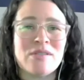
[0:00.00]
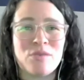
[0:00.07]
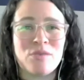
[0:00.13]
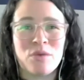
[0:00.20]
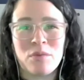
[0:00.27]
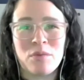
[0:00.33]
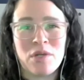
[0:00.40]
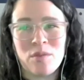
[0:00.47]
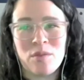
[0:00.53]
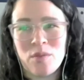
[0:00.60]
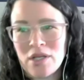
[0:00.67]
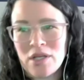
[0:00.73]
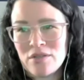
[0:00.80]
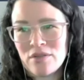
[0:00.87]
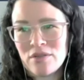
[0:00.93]
nor would I
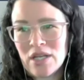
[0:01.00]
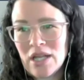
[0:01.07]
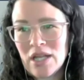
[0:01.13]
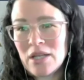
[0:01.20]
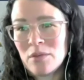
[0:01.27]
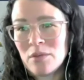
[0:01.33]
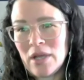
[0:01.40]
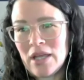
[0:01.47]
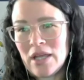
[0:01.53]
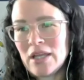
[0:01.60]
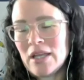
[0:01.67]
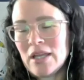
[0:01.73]
want to do that anyway.